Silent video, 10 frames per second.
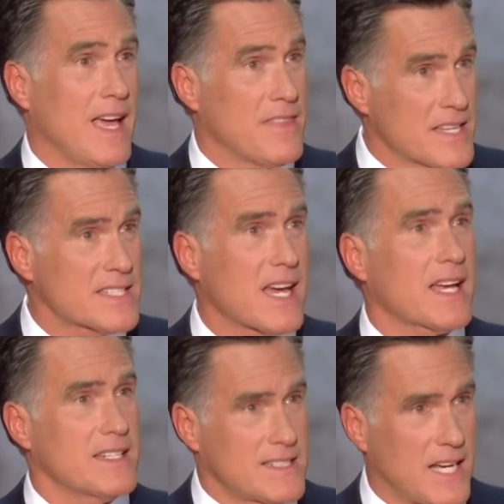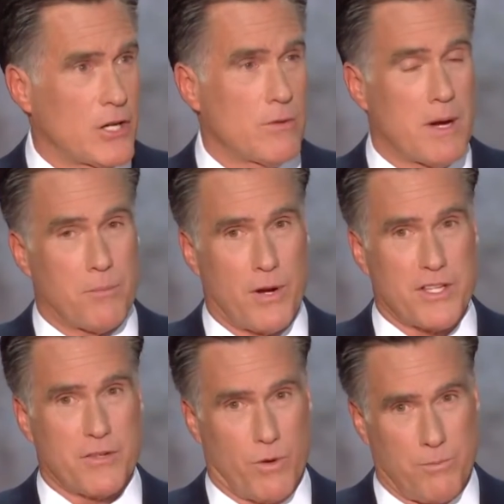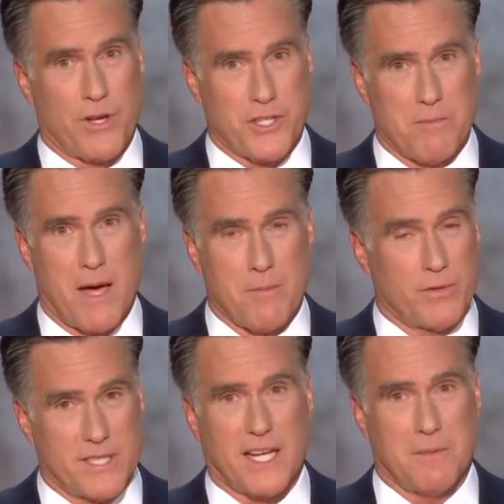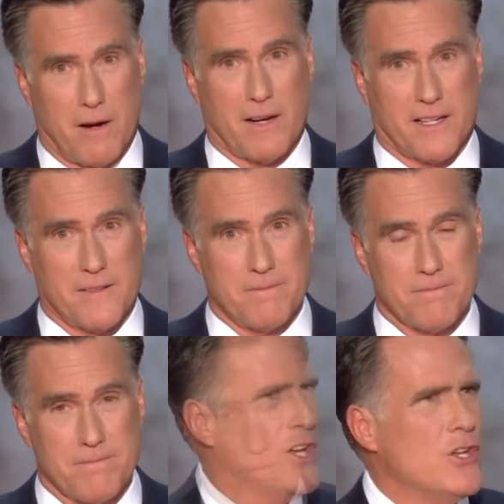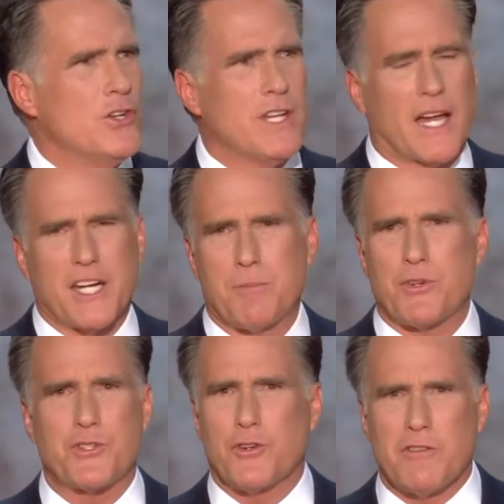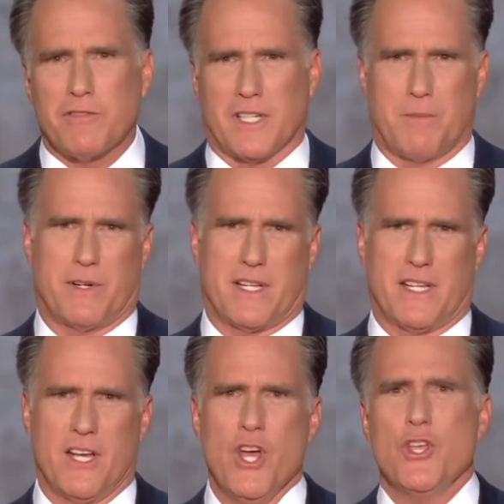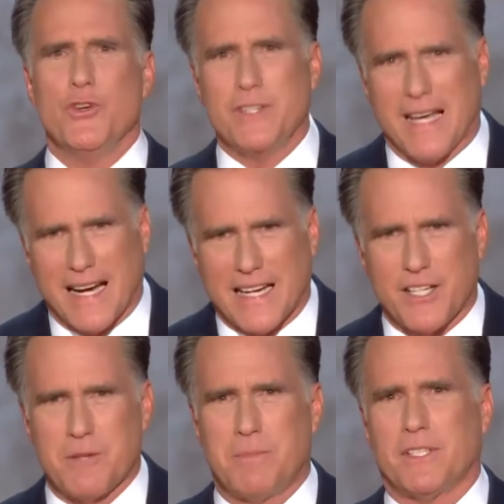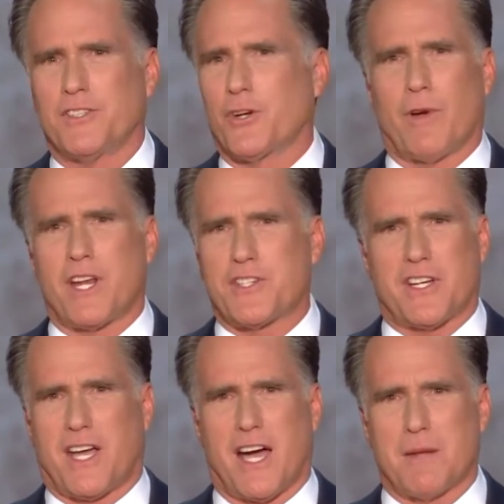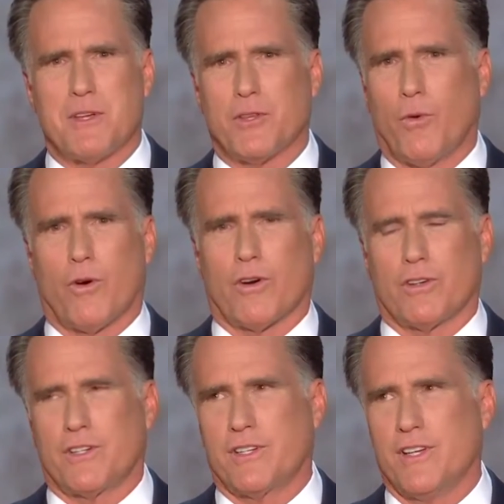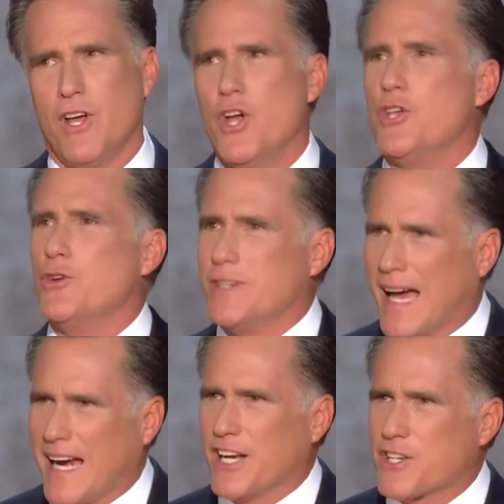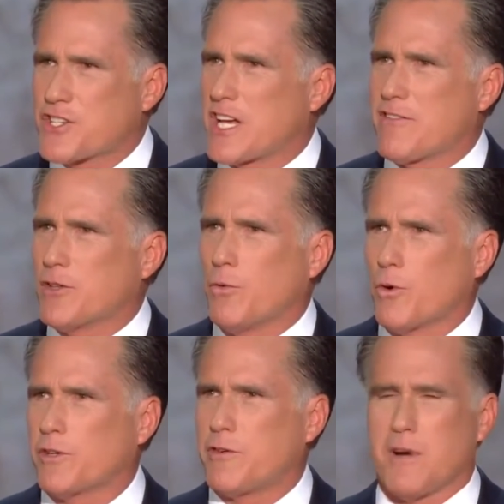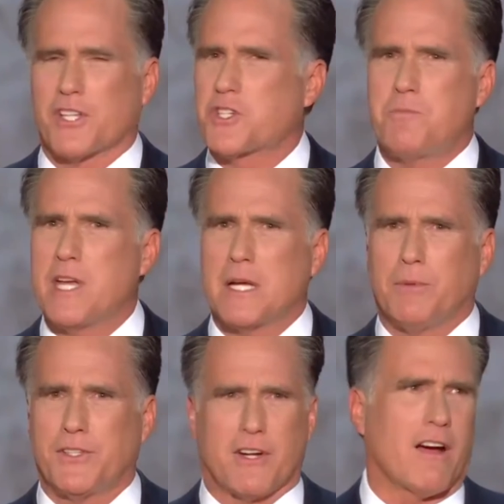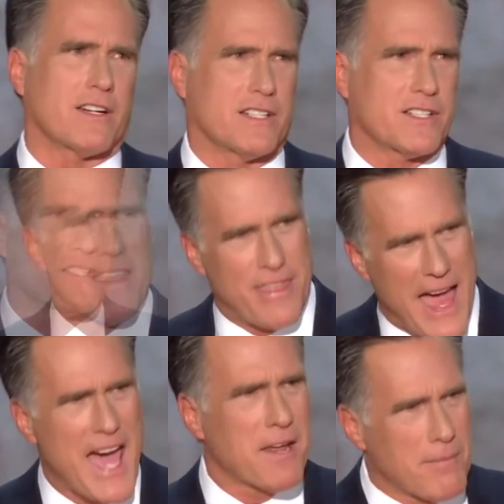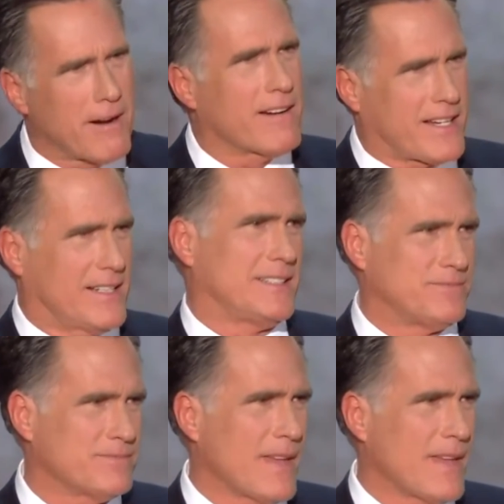And this I can tell you about President, where President Obama would take America. Uniting to preserve liberty, uniting to build the greatest economy in the world, uniting to save the world from unspeakable darkness. That America,